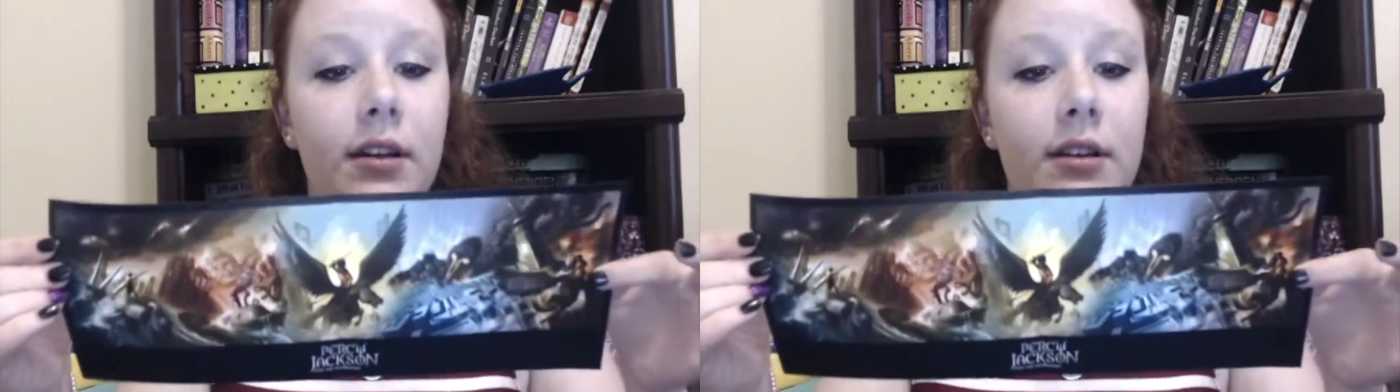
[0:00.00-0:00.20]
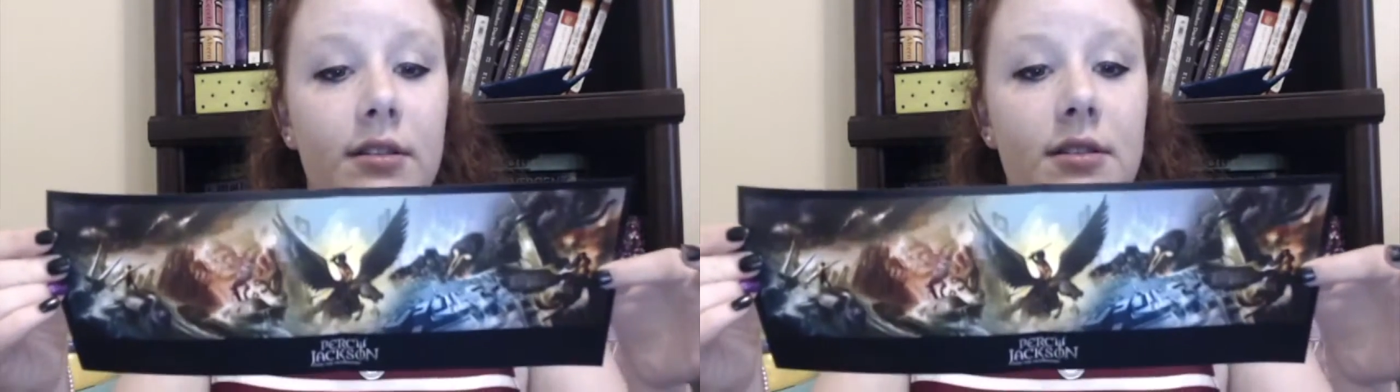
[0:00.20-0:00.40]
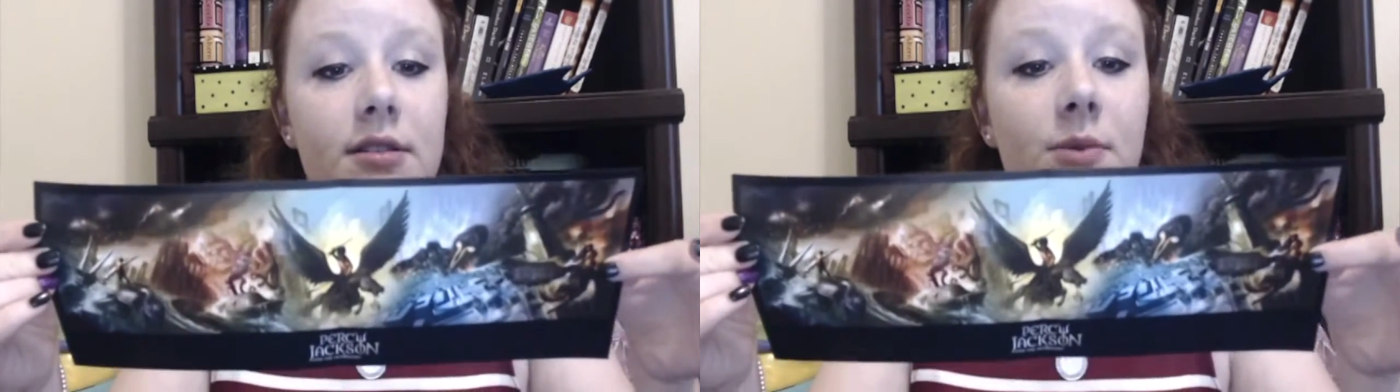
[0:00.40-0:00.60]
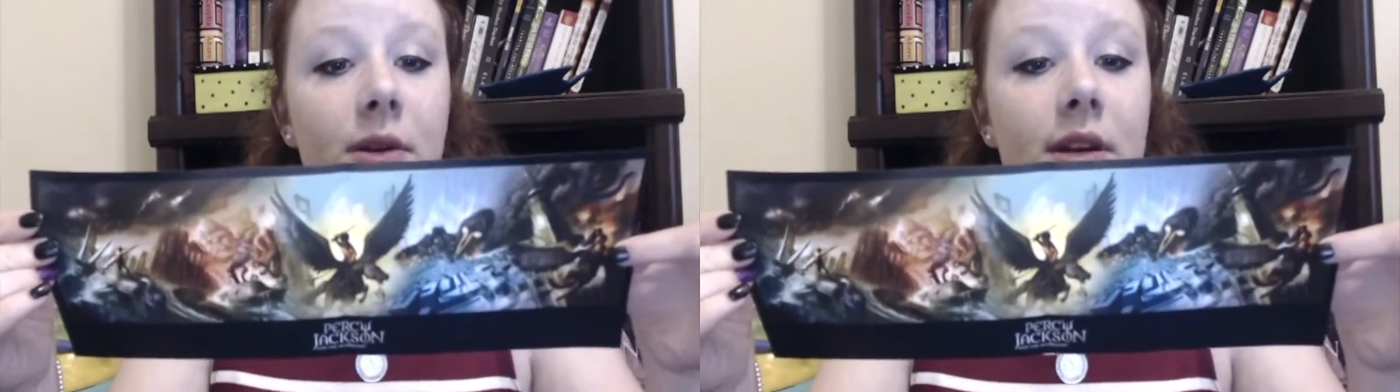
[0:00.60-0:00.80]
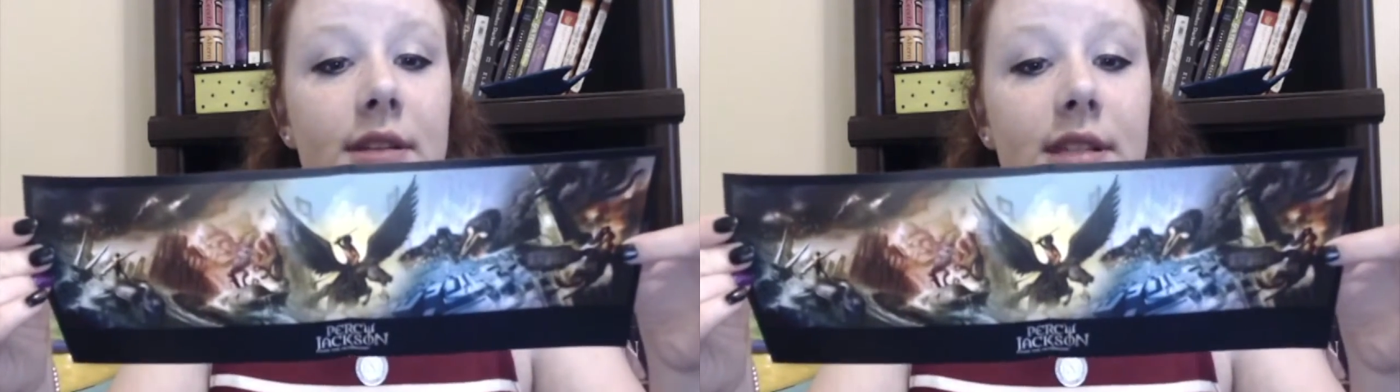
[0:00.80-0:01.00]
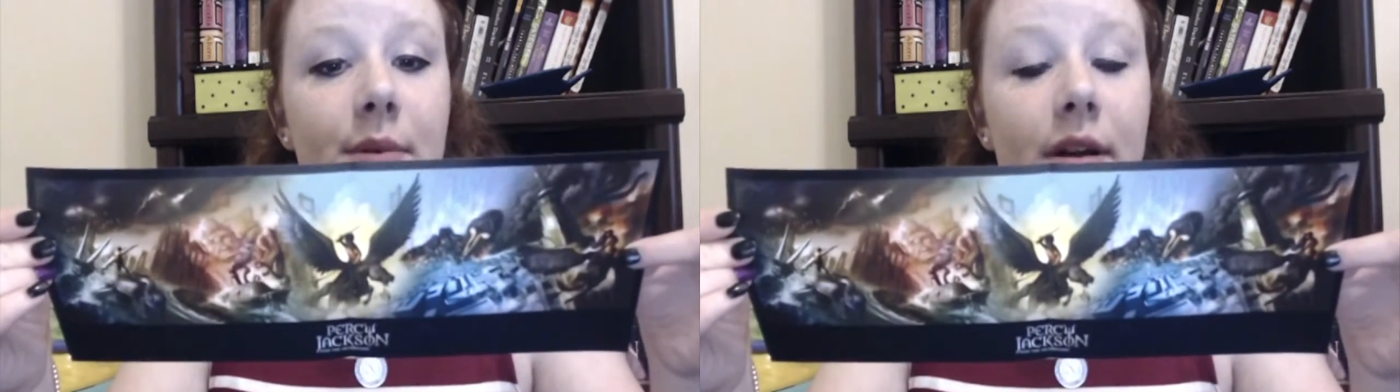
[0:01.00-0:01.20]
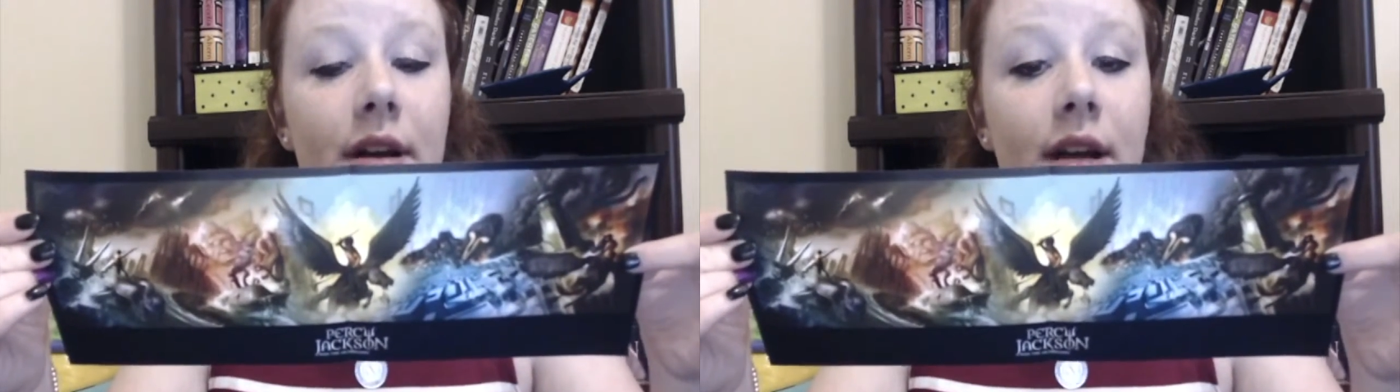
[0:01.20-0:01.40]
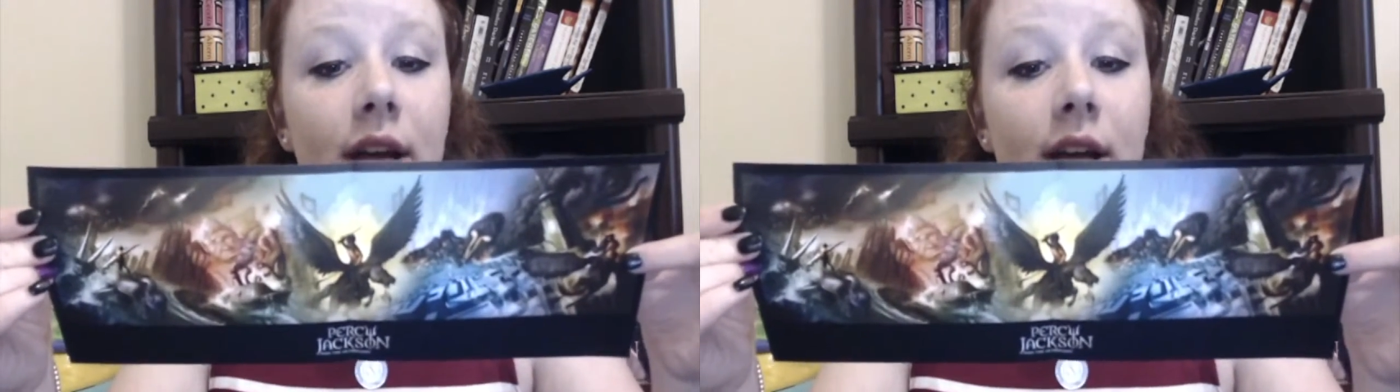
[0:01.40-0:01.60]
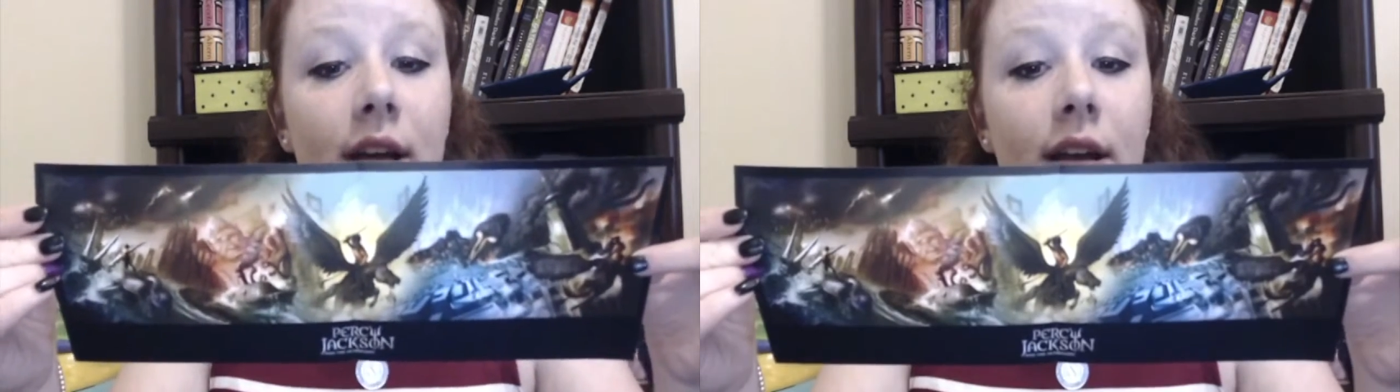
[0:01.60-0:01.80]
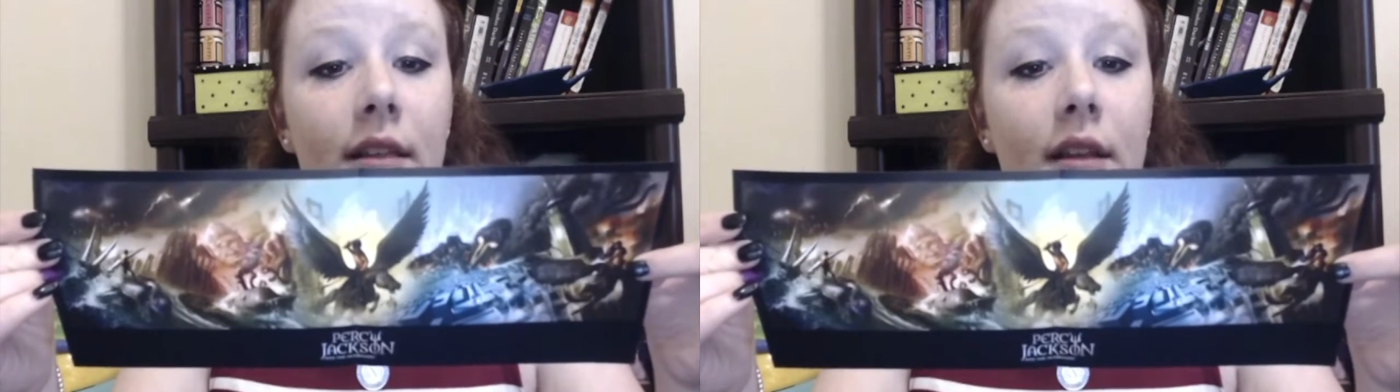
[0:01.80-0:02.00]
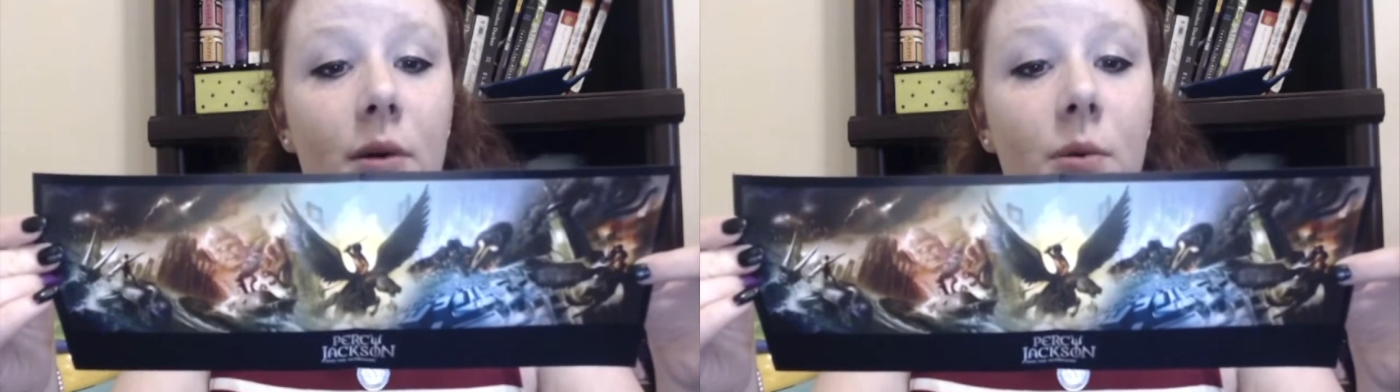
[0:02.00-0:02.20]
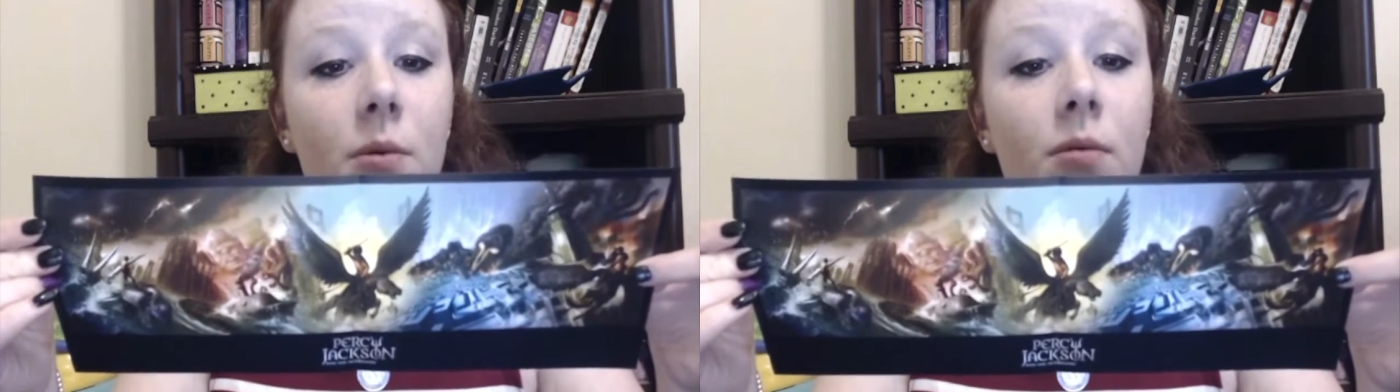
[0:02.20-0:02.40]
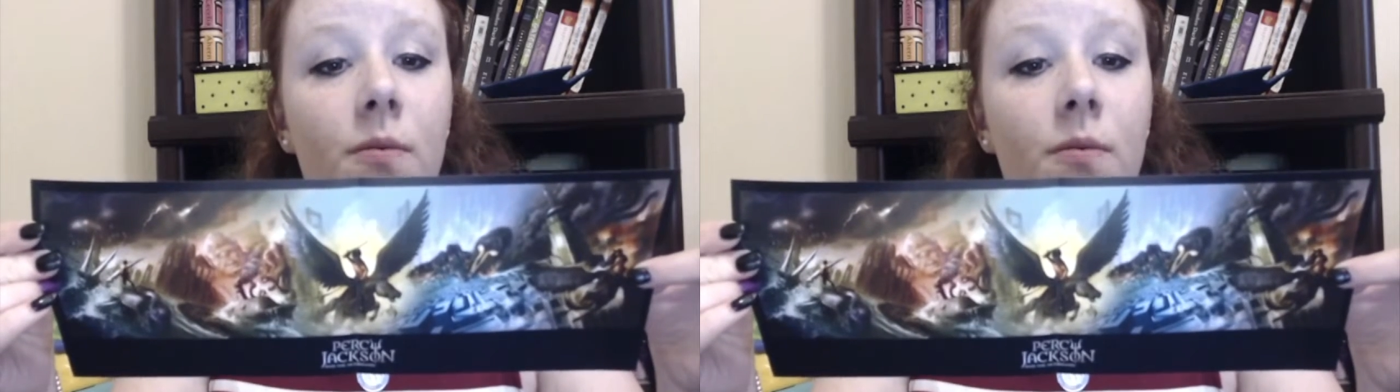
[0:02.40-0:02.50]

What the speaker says: get this where you can see better. Isn't that cool?